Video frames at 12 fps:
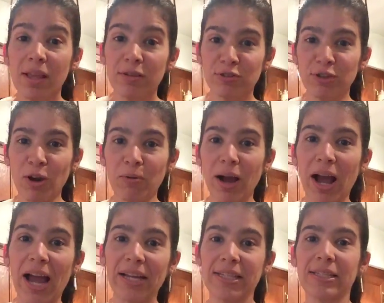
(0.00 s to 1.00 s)
So
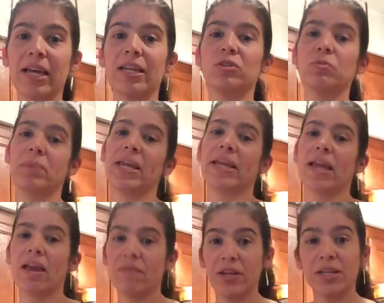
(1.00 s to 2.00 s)
I decided to
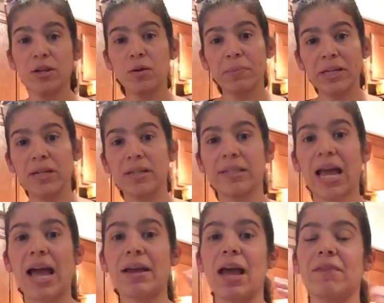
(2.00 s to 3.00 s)
make a video because
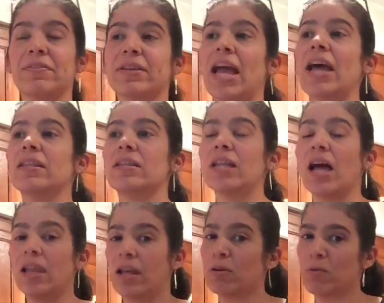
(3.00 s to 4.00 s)
I have gotten a
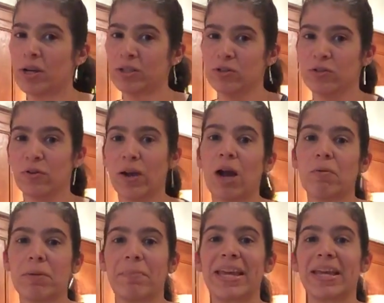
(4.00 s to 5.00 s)
lot of questions on how
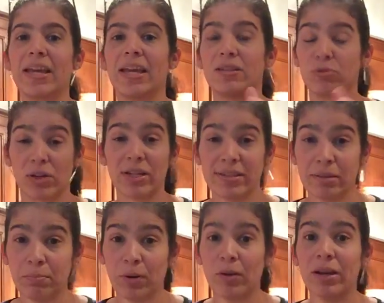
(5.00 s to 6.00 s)
I make it. It's really
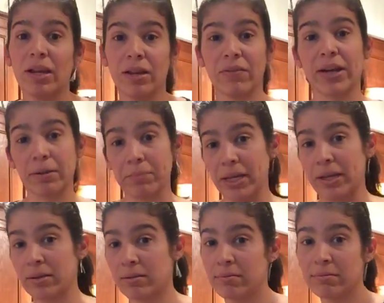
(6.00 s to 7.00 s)
simple. If I can make
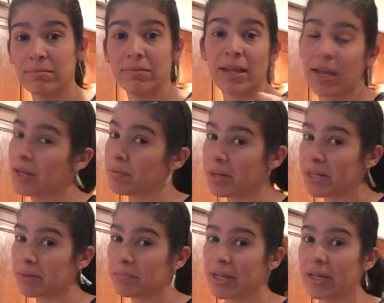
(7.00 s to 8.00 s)
it, anybody
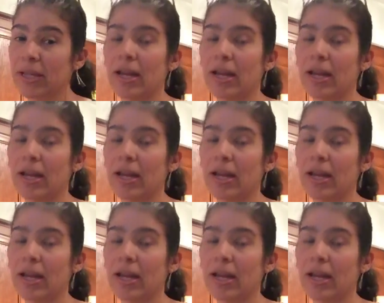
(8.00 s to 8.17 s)
can make it.